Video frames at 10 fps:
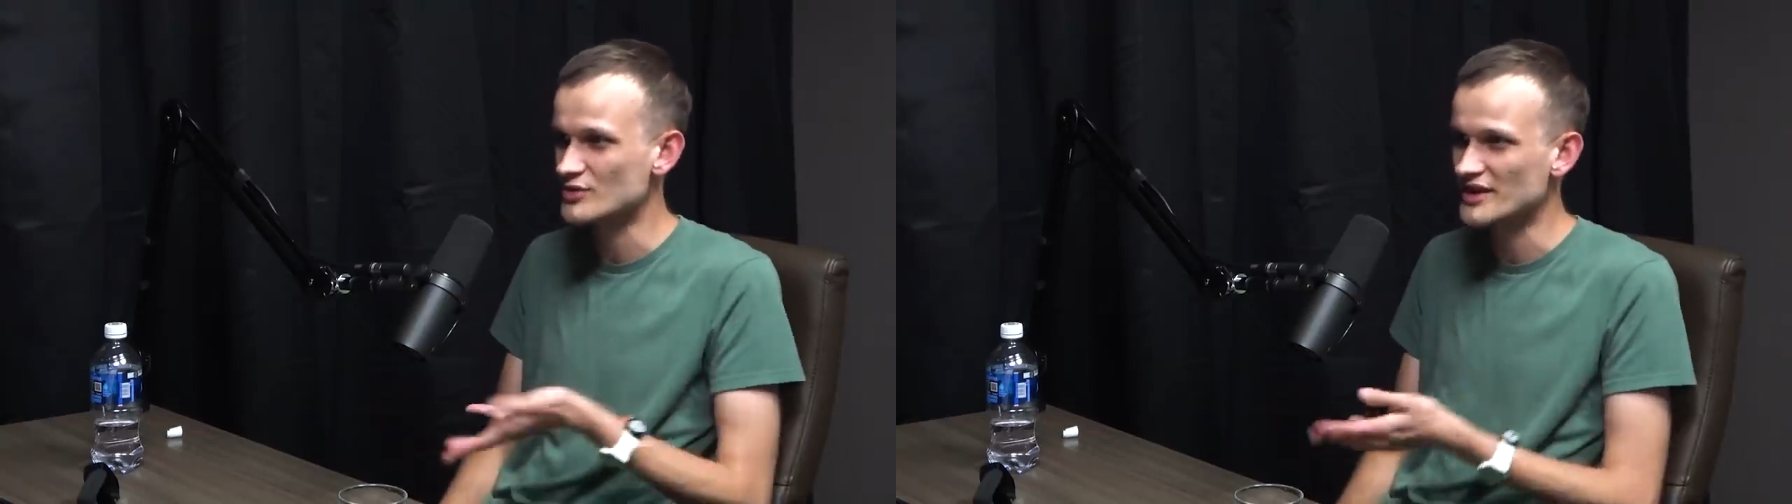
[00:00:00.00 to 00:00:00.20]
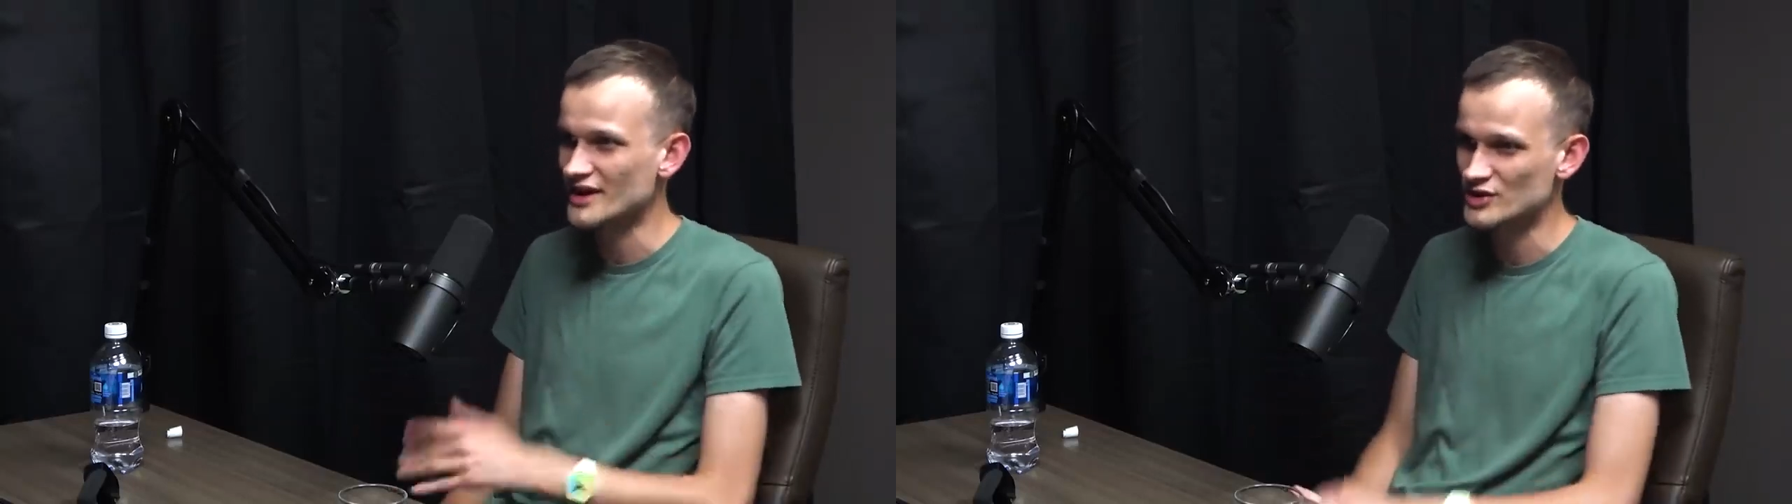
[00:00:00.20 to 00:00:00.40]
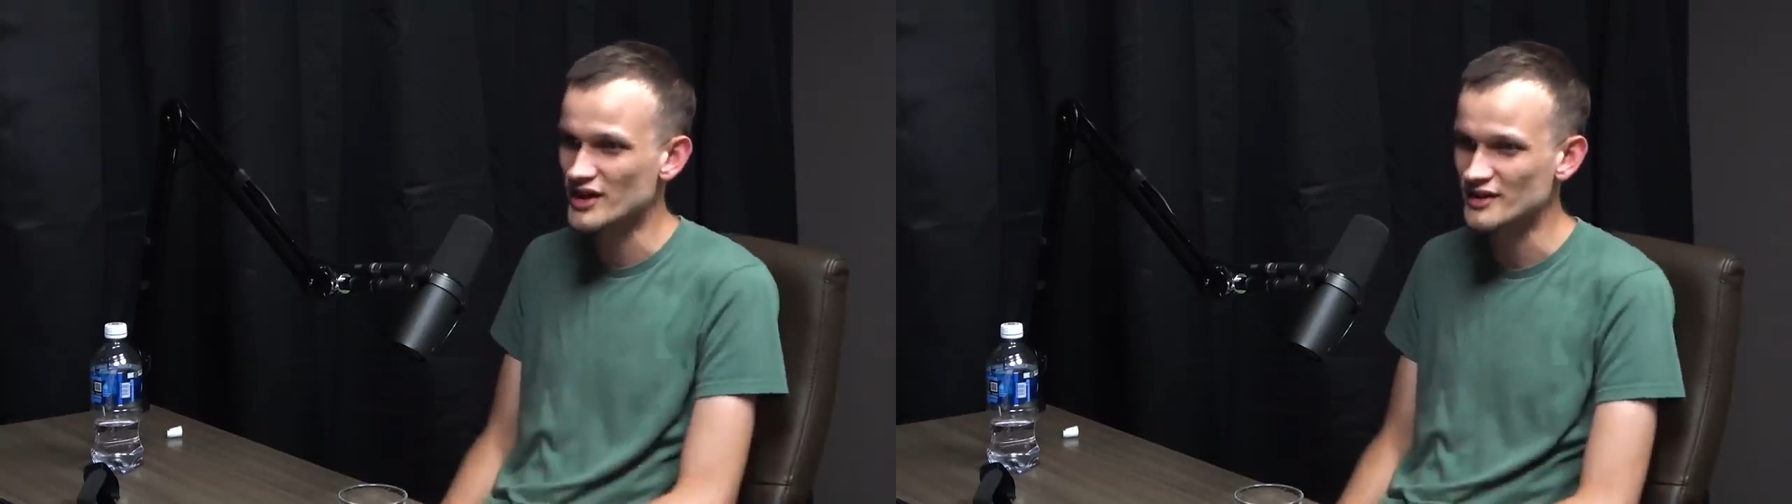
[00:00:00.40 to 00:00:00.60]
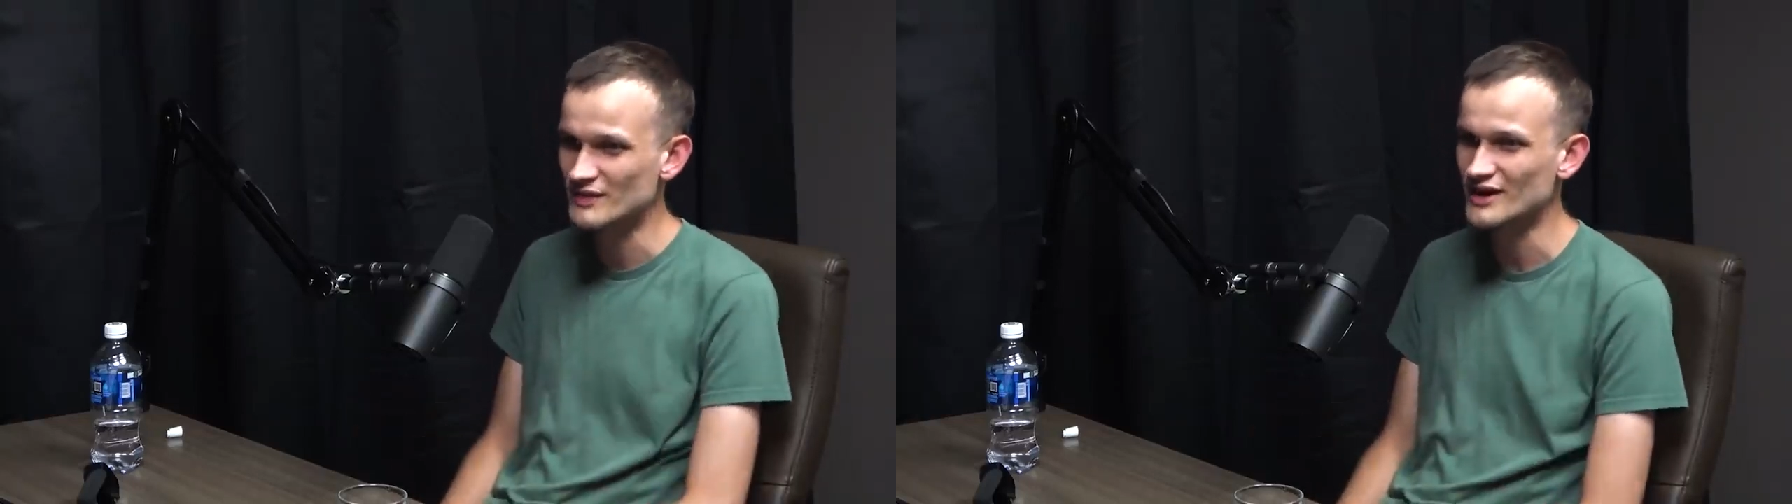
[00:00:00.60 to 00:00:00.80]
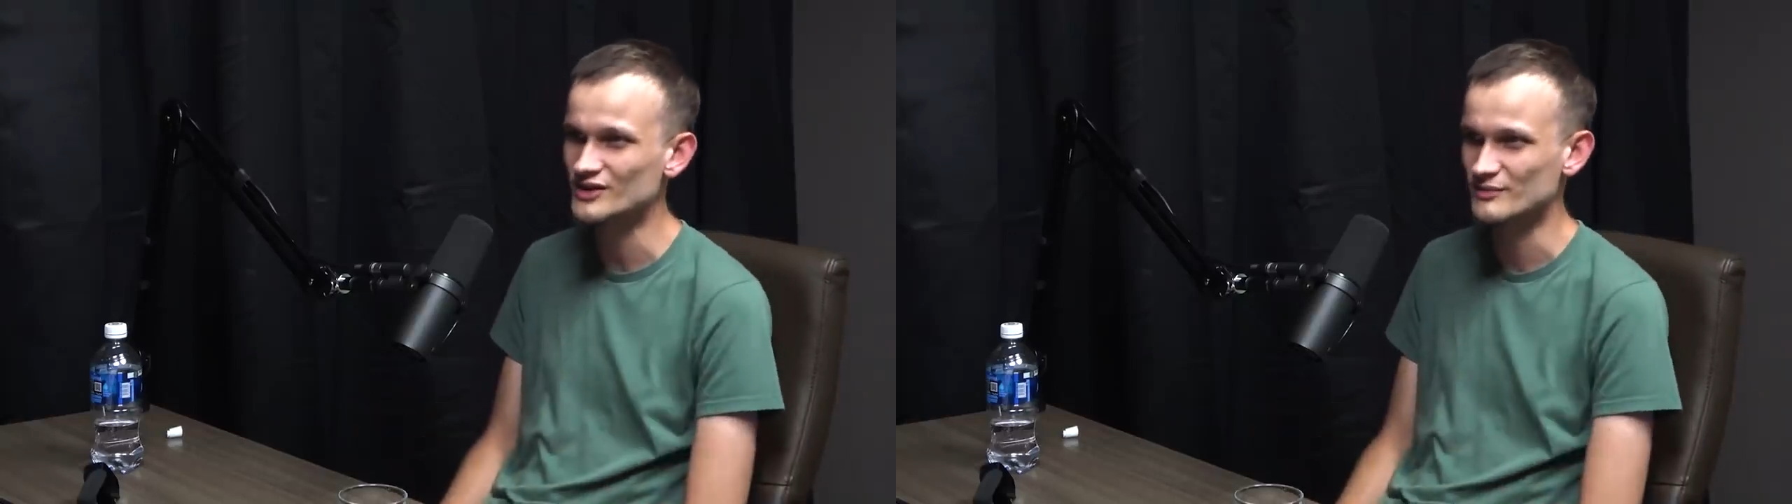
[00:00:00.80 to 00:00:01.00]
transactions that
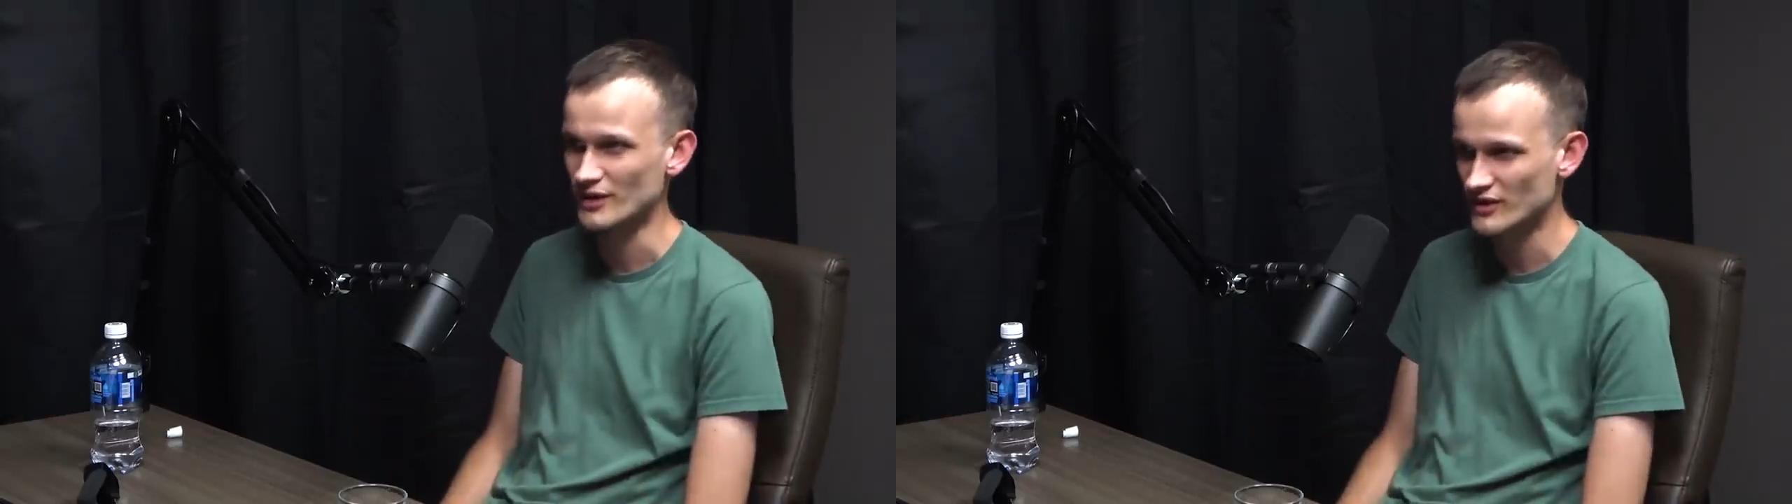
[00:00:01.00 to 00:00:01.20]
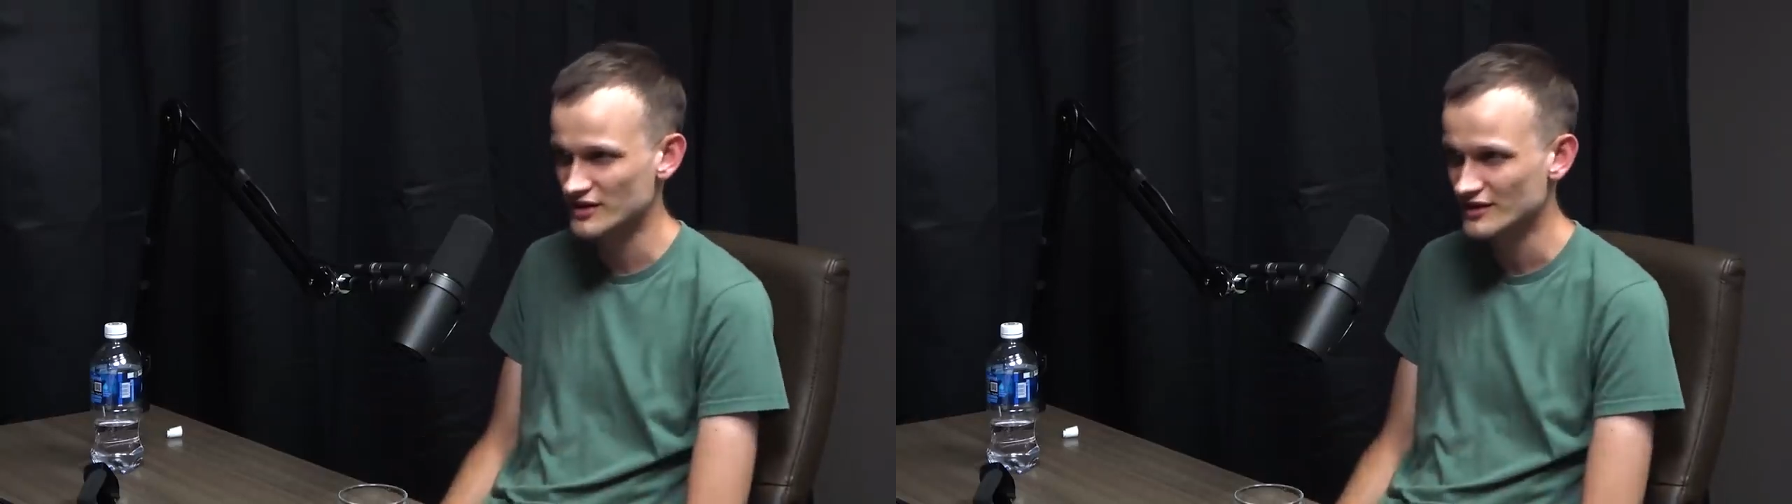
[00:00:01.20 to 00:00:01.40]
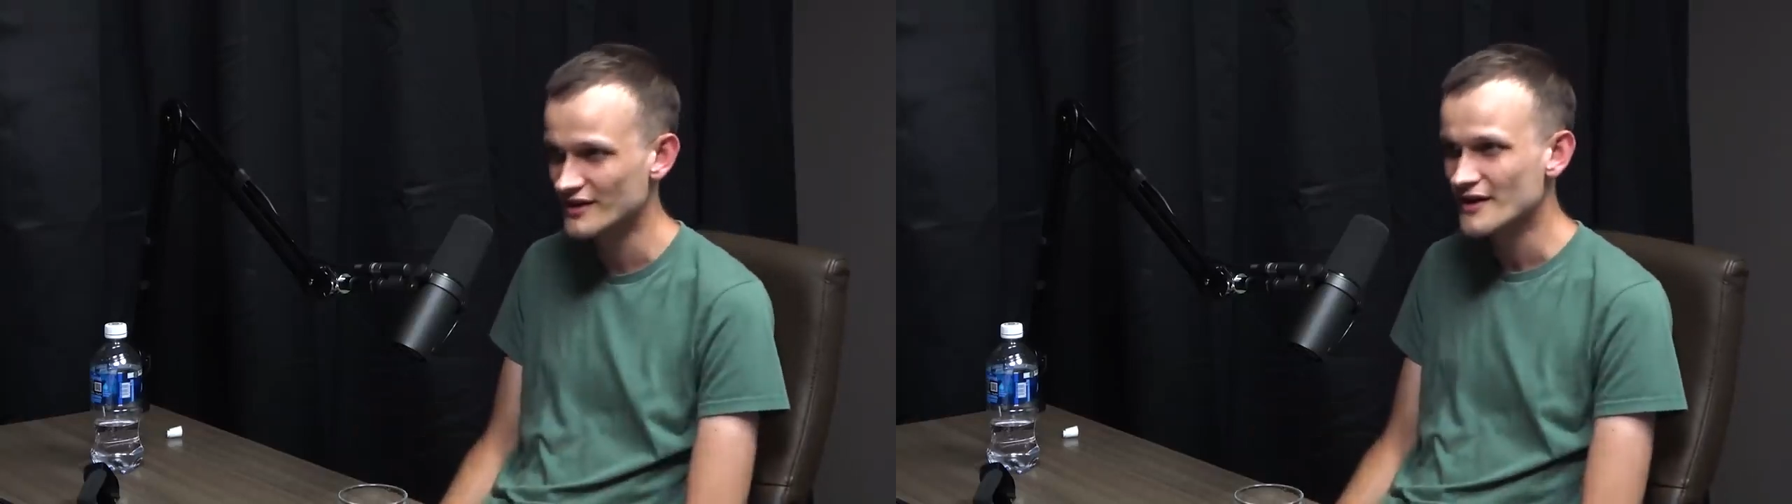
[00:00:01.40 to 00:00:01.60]
pay you the most.